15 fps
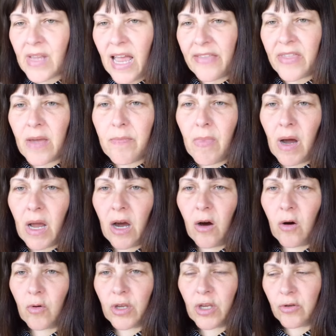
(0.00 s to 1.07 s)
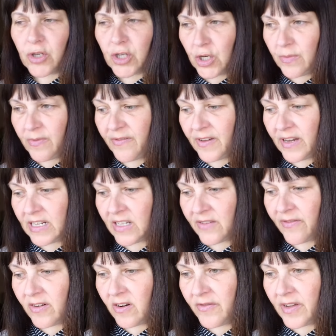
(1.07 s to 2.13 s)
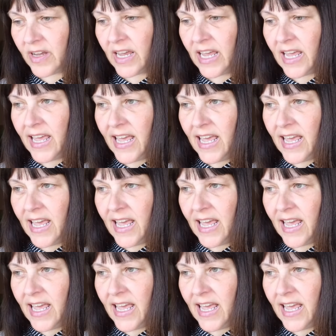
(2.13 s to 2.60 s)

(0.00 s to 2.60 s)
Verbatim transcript: And then my whole YouTube feed is full of it.